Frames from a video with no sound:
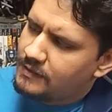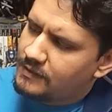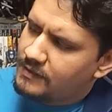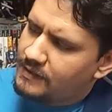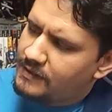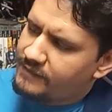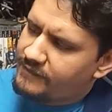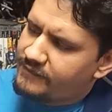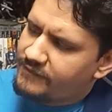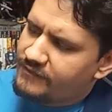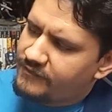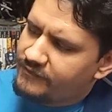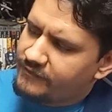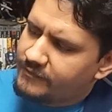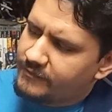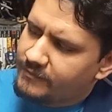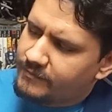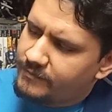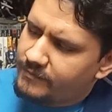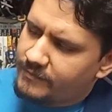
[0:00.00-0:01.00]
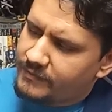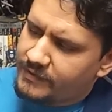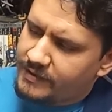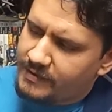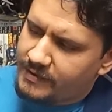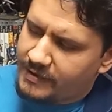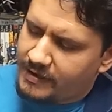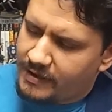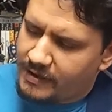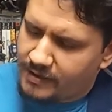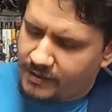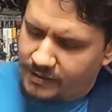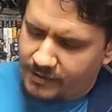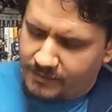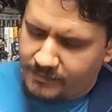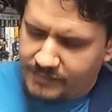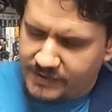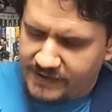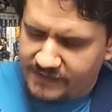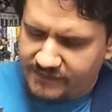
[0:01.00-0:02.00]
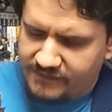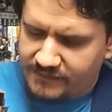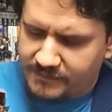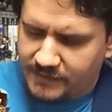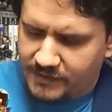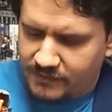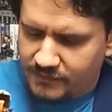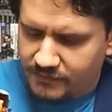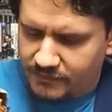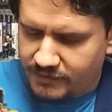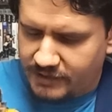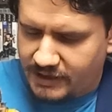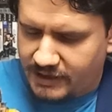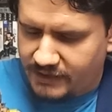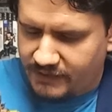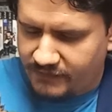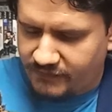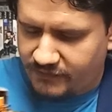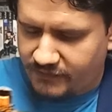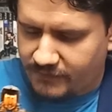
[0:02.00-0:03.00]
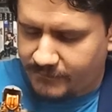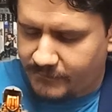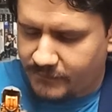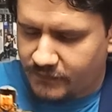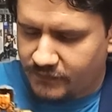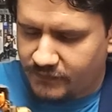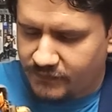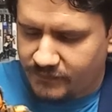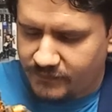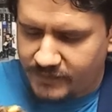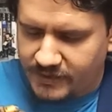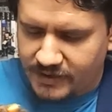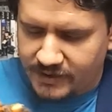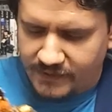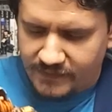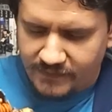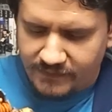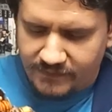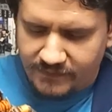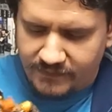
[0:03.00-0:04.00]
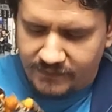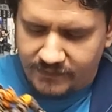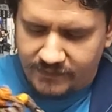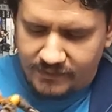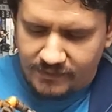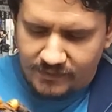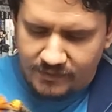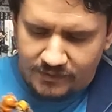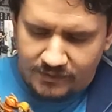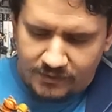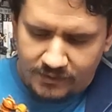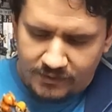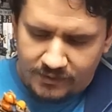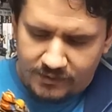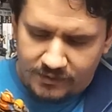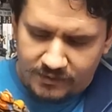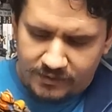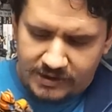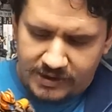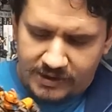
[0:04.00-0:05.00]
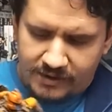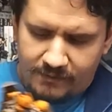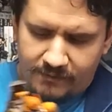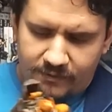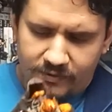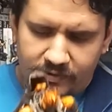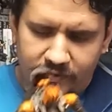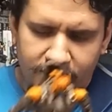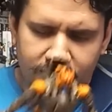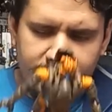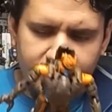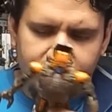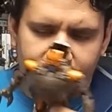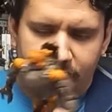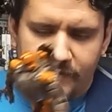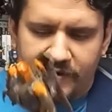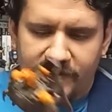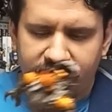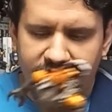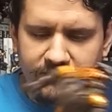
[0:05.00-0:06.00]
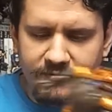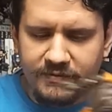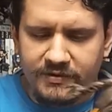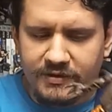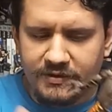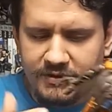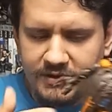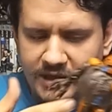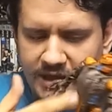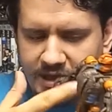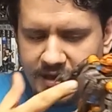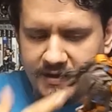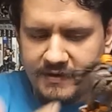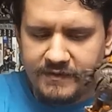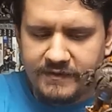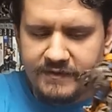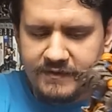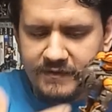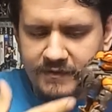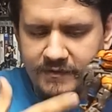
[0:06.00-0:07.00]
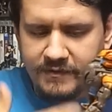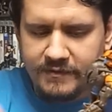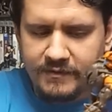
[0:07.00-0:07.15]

It's just the beast mode that suffers because can't really do much with the legs.